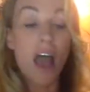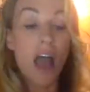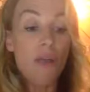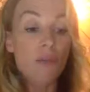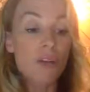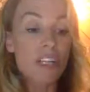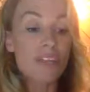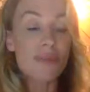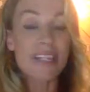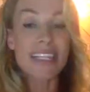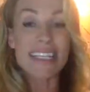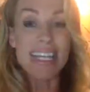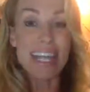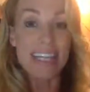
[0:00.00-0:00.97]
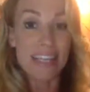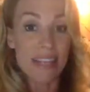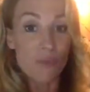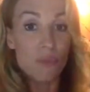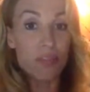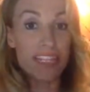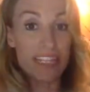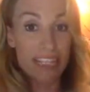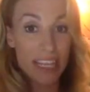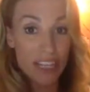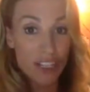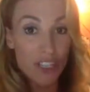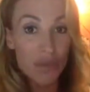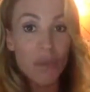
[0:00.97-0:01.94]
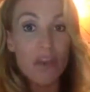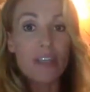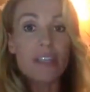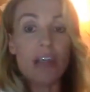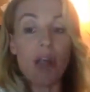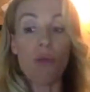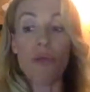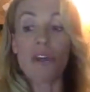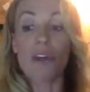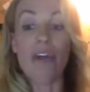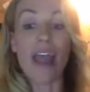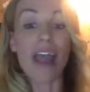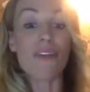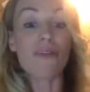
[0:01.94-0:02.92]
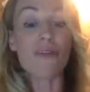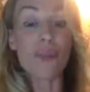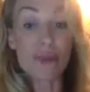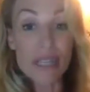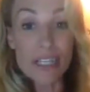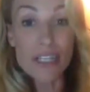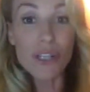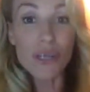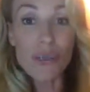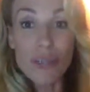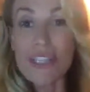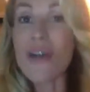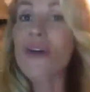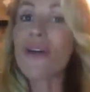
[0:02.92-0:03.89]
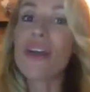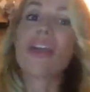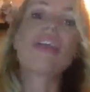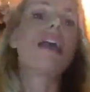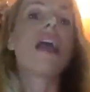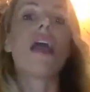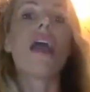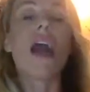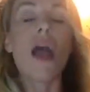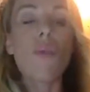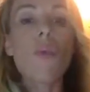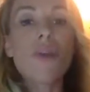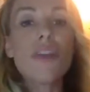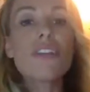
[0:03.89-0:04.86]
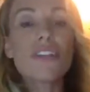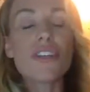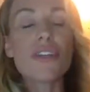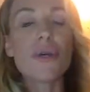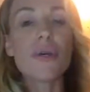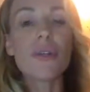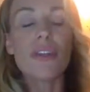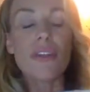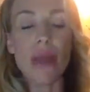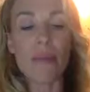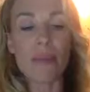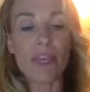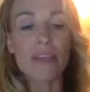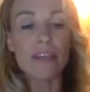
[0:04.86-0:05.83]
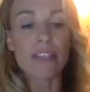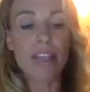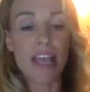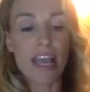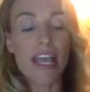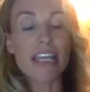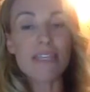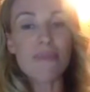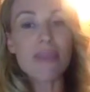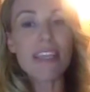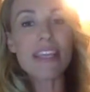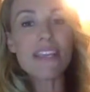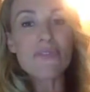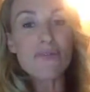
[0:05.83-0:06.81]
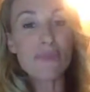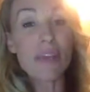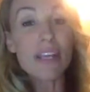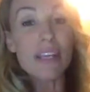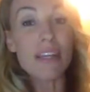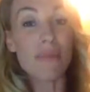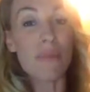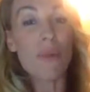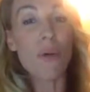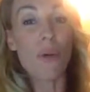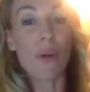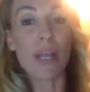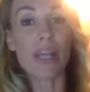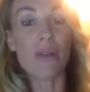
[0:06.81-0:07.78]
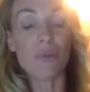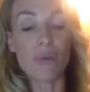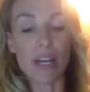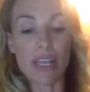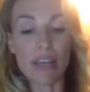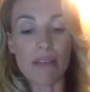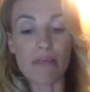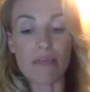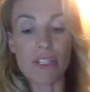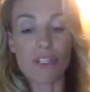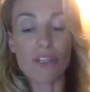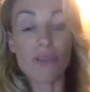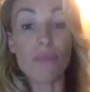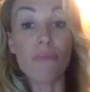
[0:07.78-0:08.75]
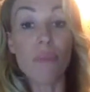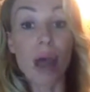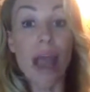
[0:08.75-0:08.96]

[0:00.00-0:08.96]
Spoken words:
I wanted to understand what the texture was. I want to know how the print looks on it. I wanted to know all of that, because to me that's really important when it comes to